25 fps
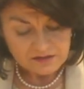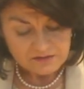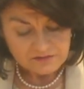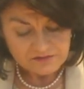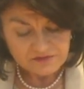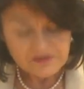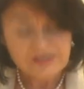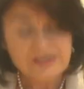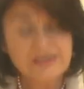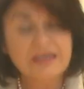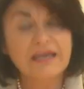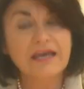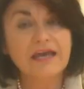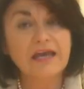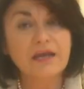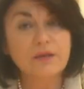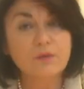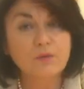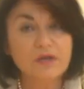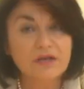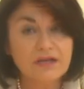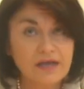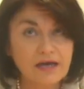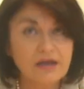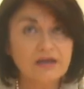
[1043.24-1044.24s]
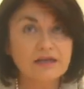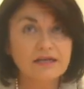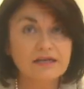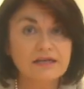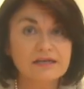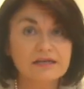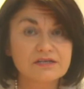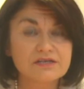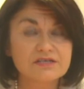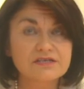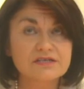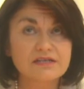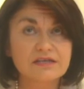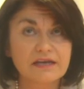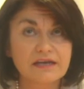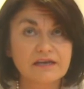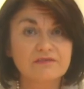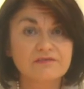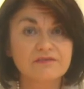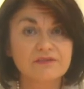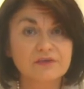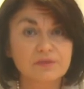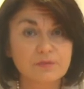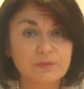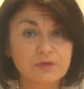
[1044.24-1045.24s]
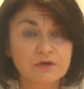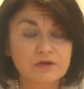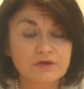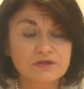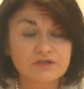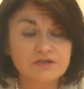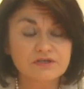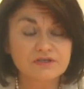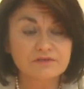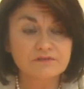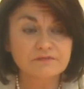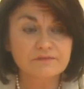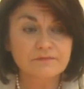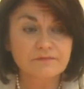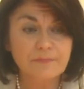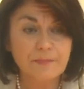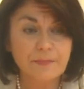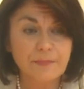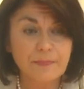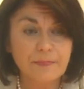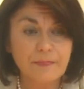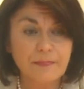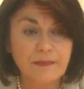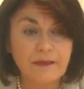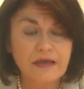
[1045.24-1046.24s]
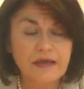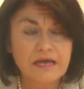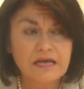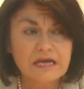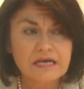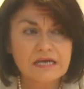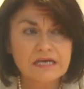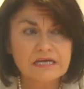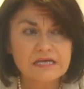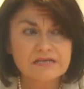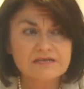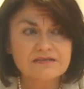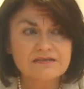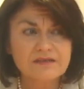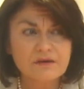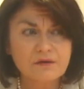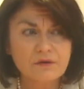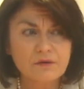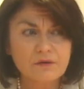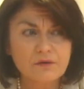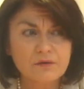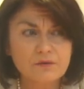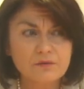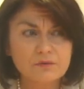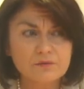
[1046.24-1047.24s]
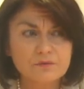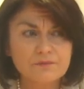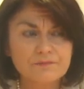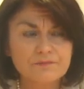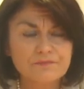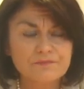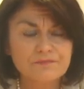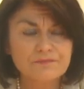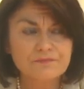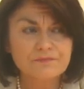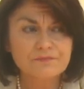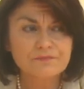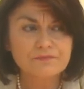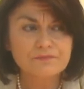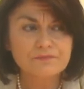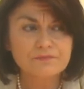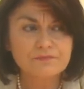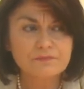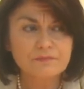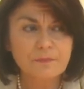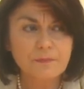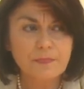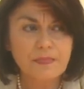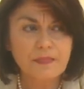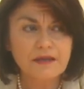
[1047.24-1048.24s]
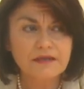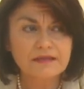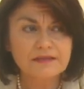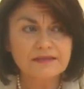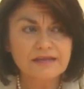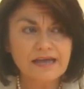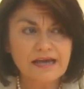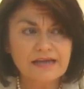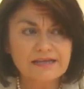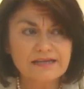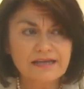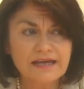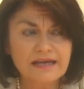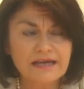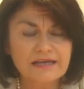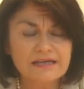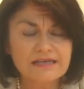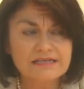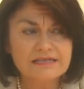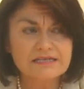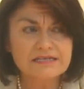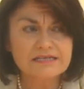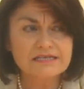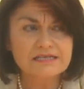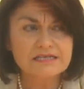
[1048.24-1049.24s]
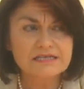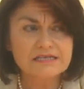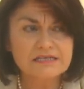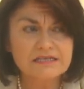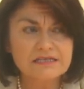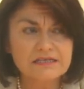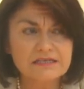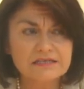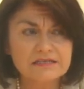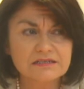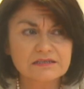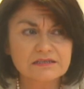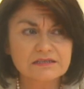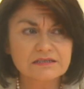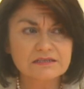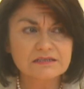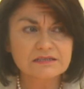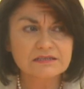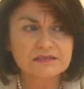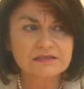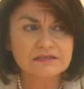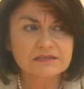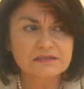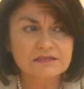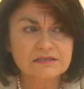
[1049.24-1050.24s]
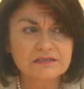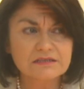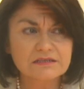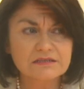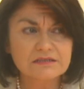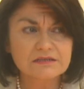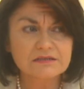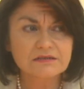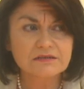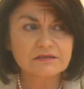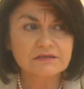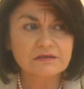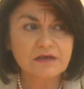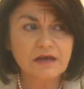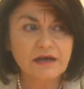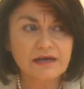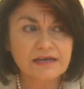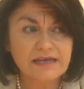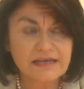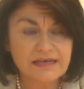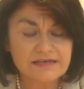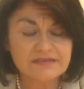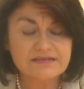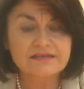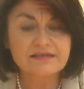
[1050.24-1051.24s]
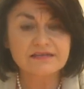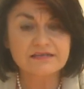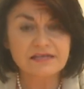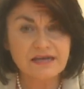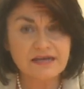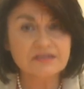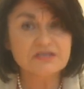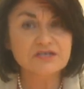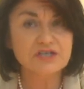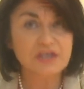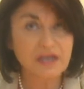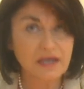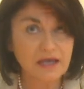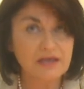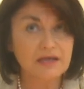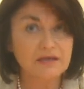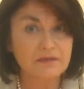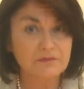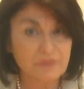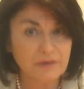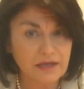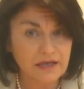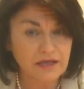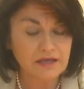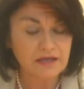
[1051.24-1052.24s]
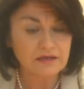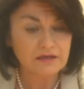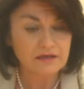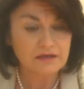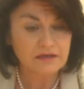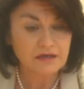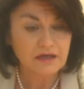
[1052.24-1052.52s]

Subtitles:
Fine Gael will not legislate for abortion. So that has, I guess, it has shaken me,